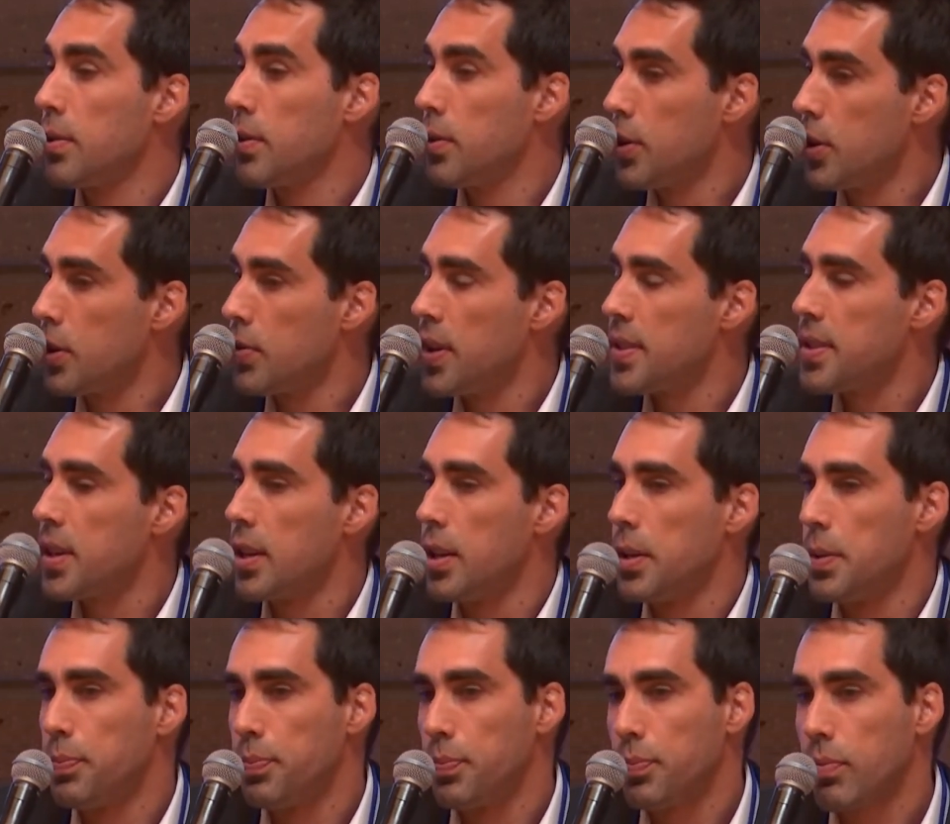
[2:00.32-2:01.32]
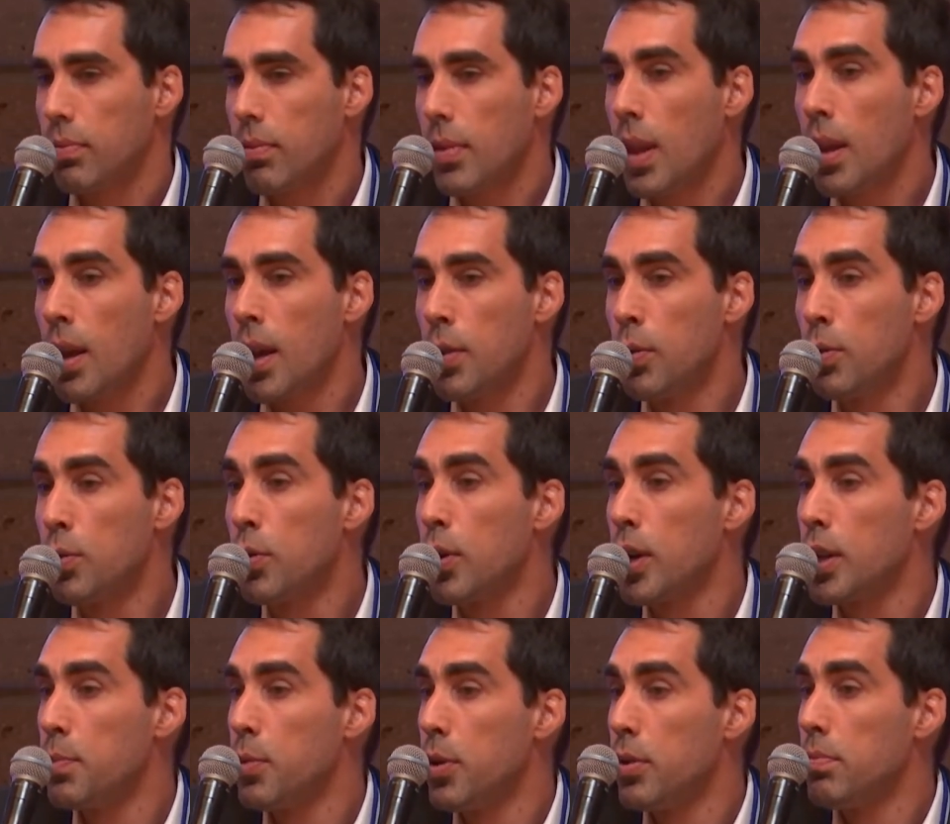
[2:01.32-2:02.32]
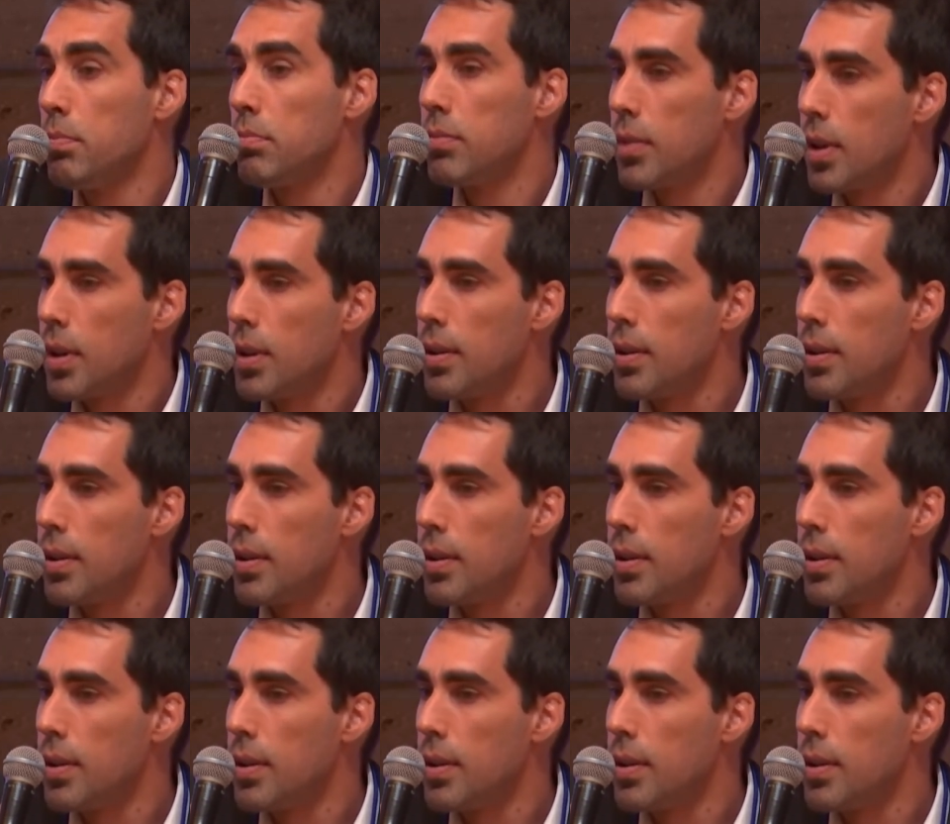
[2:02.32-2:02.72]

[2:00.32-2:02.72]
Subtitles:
content or beginner content, and it's